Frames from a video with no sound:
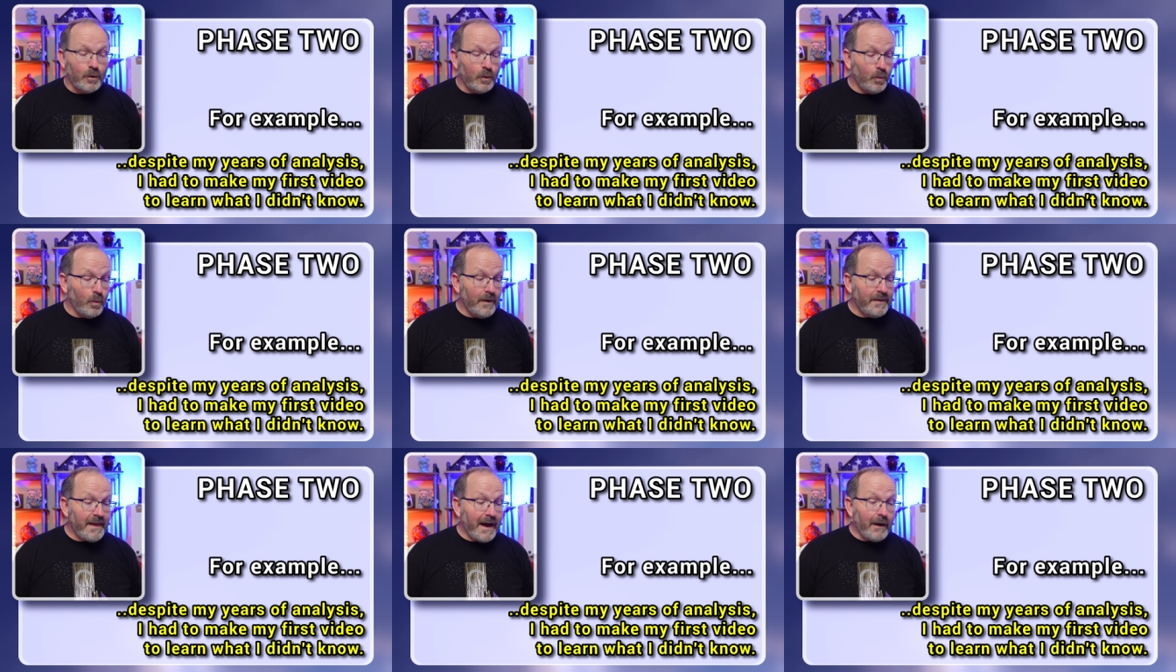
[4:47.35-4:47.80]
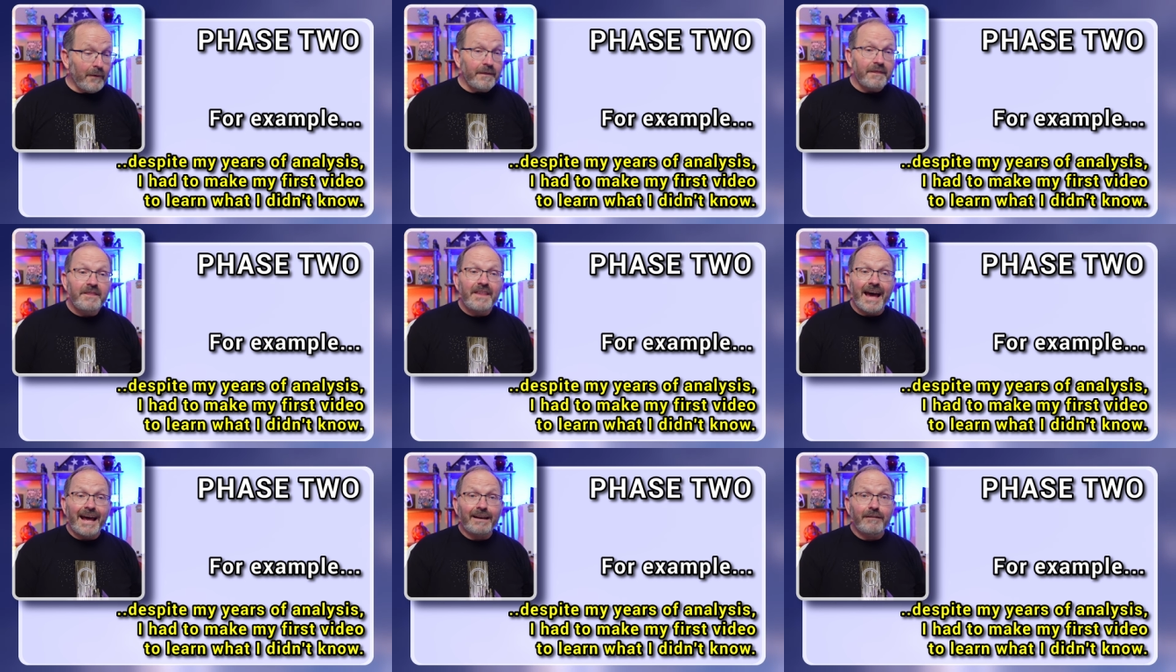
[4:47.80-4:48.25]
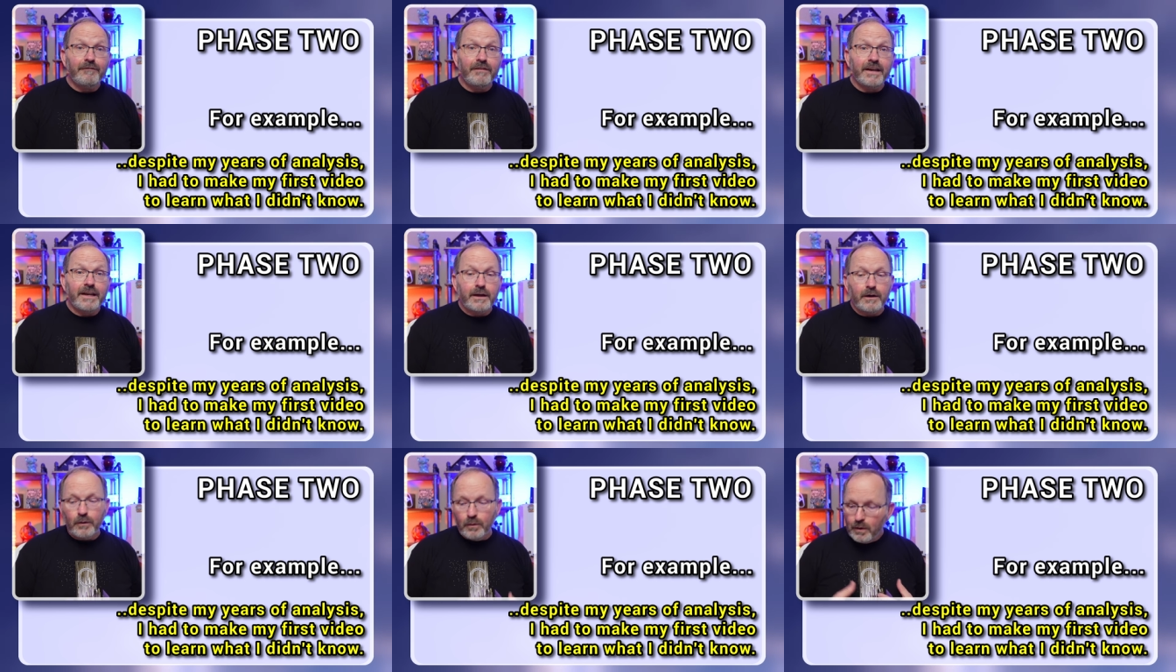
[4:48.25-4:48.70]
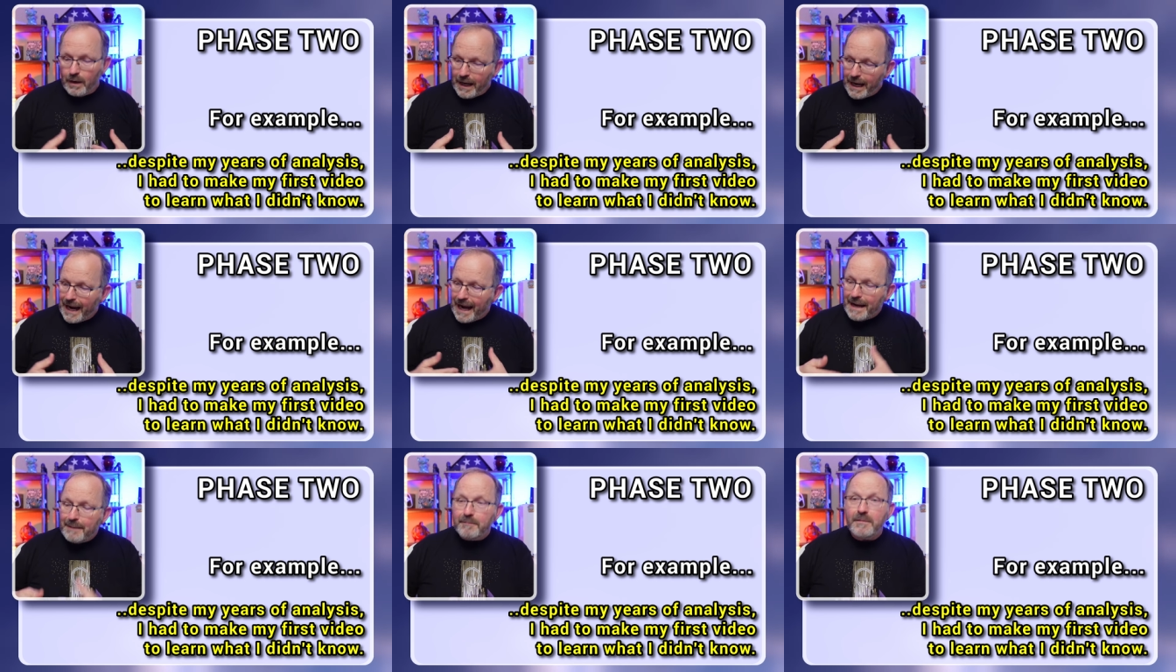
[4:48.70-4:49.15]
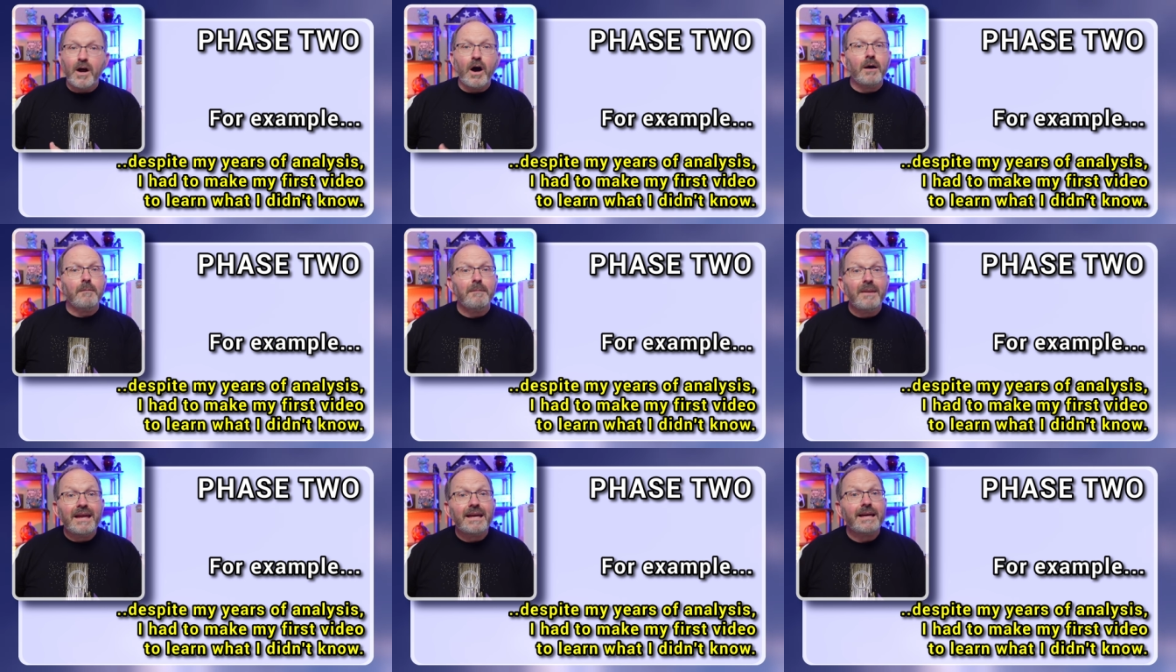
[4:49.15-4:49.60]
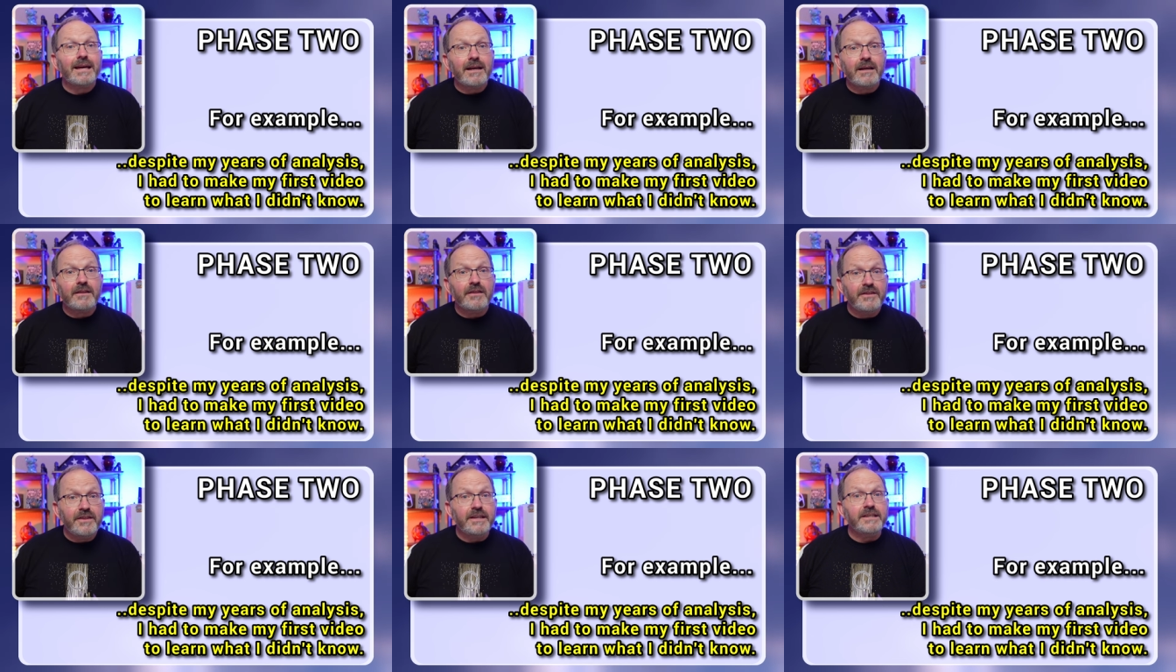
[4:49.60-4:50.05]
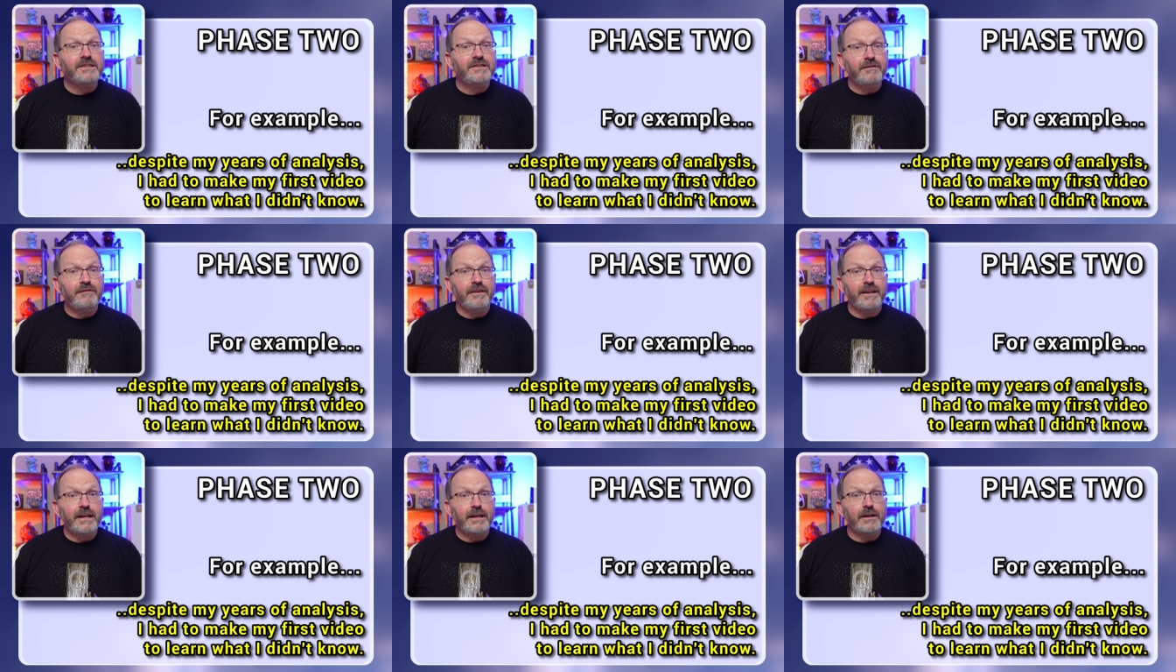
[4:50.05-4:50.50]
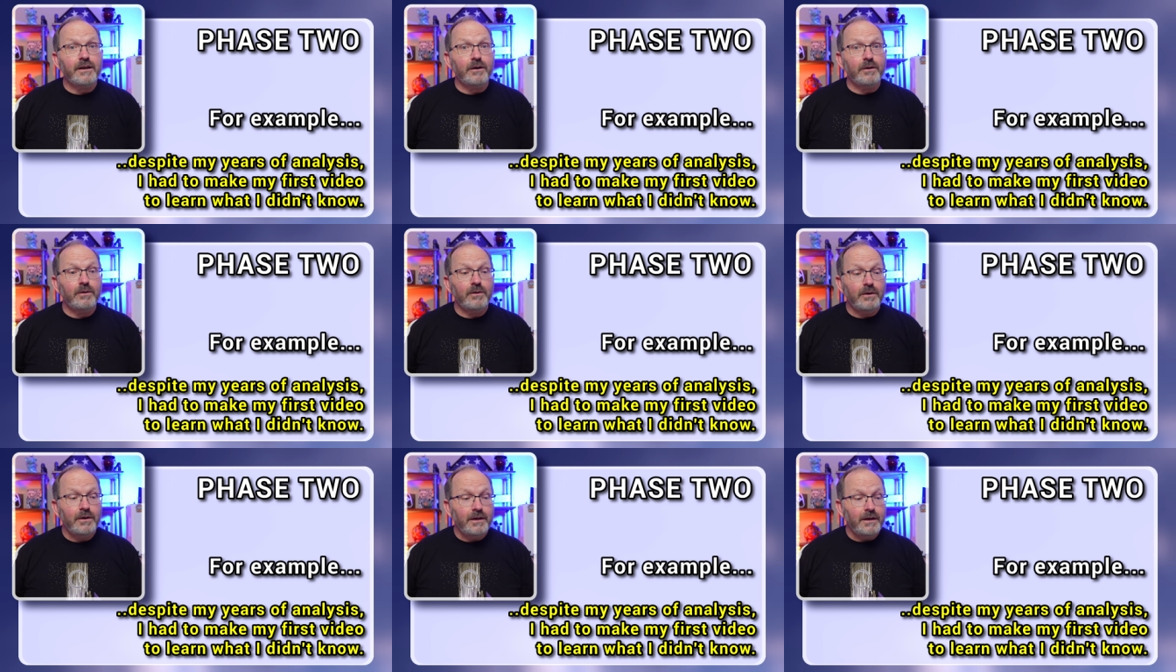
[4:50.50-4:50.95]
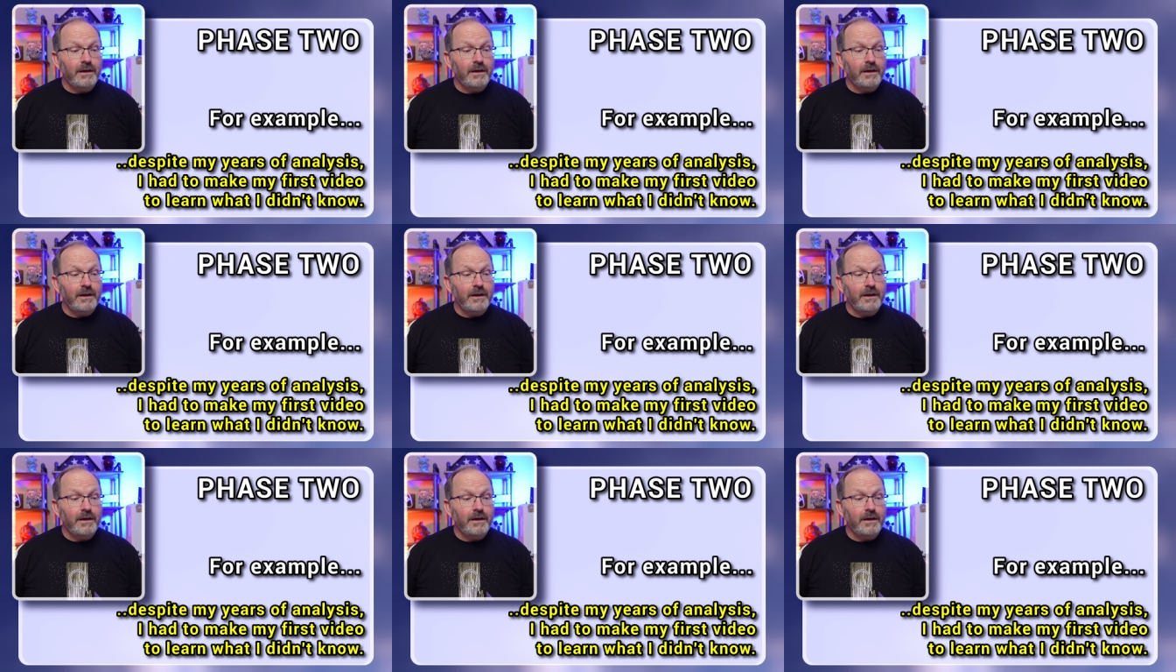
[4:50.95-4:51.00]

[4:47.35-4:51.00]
Without that video, I'm not making this video.